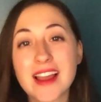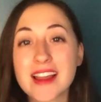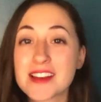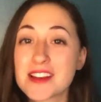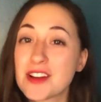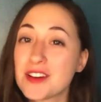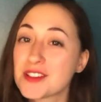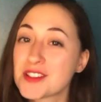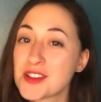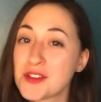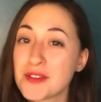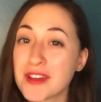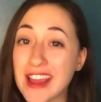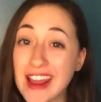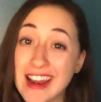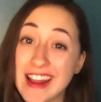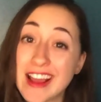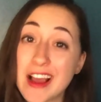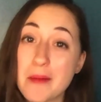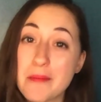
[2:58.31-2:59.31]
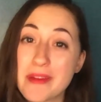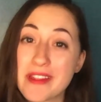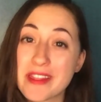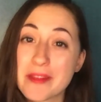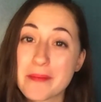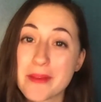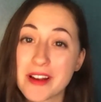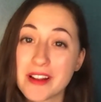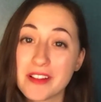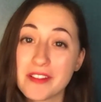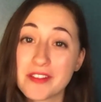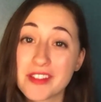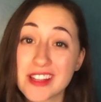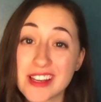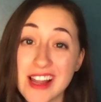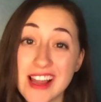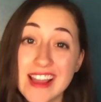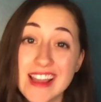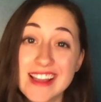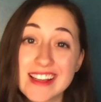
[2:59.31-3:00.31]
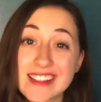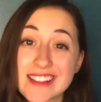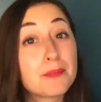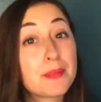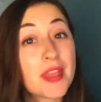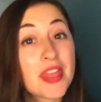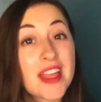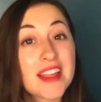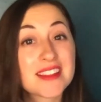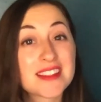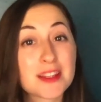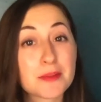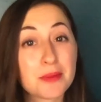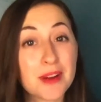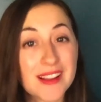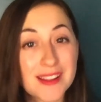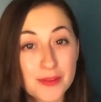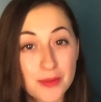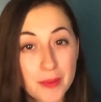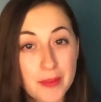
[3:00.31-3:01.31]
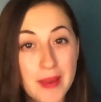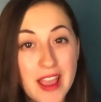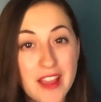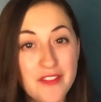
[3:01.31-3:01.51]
and also getting up in the middle of the night, but that's the price we pay